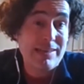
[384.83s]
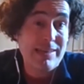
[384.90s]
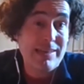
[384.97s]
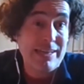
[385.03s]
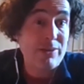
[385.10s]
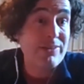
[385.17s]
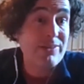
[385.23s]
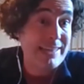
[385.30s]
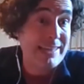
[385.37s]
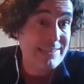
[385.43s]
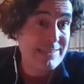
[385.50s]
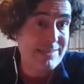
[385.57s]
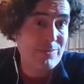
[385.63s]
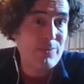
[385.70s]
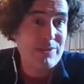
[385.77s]
in our
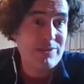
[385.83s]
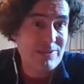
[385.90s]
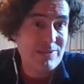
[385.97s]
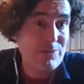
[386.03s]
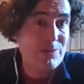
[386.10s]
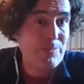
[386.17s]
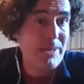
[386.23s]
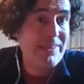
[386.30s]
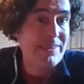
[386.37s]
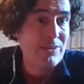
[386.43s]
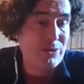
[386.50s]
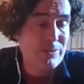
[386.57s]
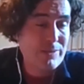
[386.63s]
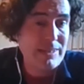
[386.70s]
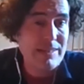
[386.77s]
test was
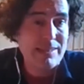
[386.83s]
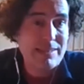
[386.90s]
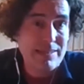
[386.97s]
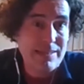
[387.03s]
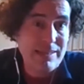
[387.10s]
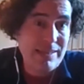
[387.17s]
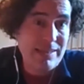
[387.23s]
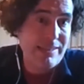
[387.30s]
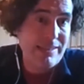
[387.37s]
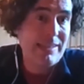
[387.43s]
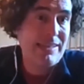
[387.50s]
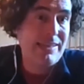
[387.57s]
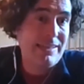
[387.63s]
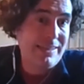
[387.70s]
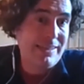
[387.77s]
mandatory. The
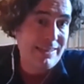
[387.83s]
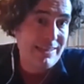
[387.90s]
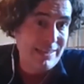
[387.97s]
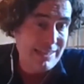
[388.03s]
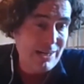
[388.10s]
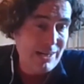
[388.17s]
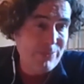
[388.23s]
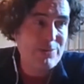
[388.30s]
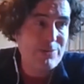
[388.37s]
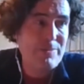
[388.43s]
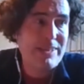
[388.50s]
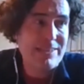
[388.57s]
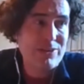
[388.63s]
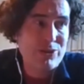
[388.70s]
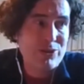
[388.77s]
account was
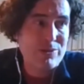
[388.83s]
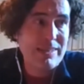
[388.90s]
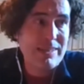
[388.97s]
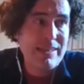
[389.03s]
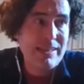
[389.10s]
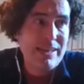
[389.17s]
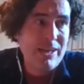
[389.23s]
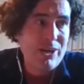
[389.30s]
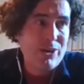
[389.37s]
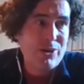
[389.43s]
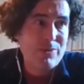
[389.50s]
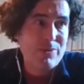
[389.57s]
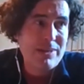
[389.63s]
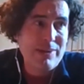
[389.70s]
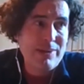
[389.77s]
mandatory.
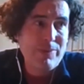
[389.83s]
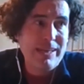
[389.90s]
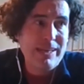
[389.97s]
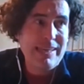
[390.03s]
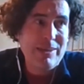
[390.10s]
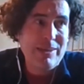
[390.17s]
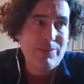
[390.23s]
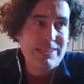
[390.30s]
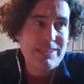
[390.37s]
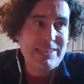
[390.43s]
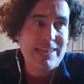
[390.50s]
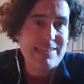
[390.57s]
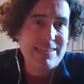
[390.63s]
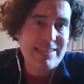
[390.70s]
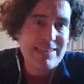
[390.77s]
Currently, we
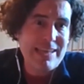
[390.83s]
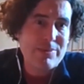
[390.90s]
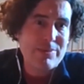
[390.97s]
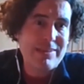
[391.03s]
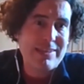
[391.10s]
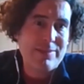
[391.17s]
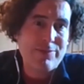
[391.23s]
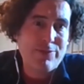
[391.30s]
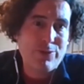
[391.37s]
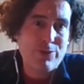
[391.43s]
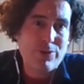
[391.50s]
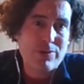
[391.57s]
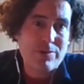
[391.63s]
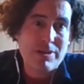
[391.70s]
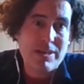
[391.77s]
changed that narrative
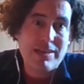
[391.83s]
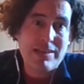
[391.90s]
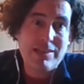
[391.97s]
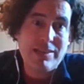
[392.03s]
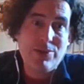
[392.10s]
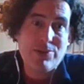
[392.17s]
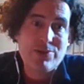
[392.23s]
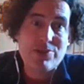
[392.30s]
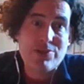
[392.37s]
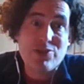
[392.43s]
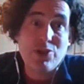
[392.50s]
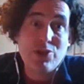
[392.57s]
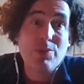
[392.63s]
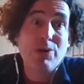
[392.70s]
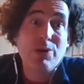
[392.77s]
for users
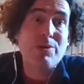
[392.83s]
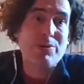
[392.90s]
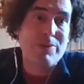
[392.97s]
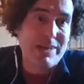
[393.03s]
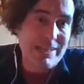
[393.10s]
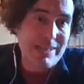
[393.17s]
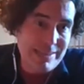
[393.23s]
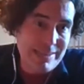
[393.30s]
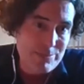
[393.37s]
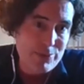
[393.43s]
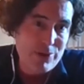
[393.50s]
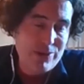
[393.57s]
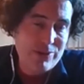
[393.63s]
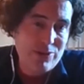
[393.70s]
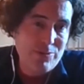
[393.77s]
who were already in the
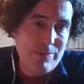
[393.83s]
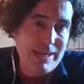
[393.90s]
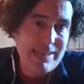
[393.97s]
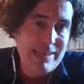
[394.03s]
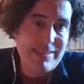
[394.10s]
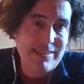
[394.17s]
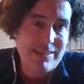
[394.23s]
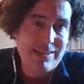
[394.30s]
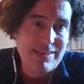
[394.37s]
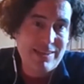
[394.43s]
product to make the